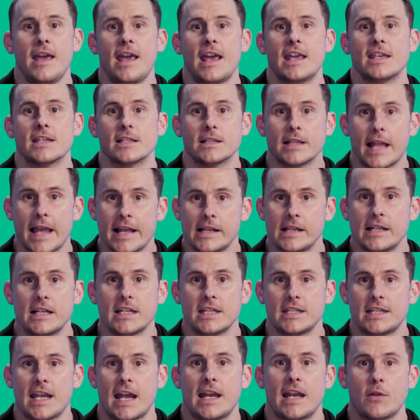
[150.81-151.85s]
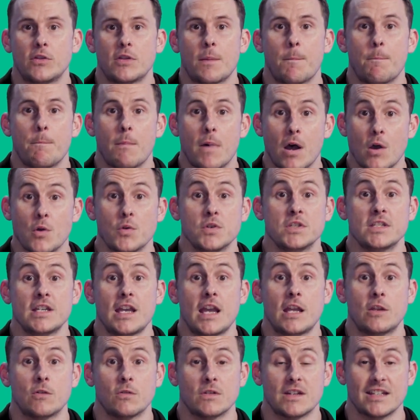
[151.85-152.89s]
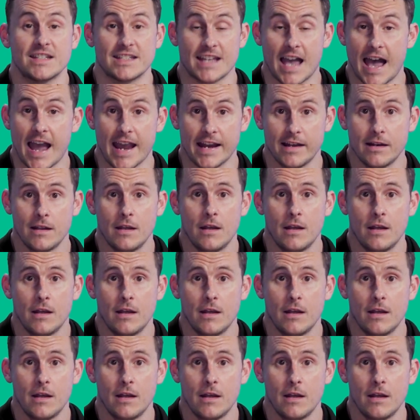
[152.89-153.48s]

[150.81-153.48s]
is likely to stand out the most in your design.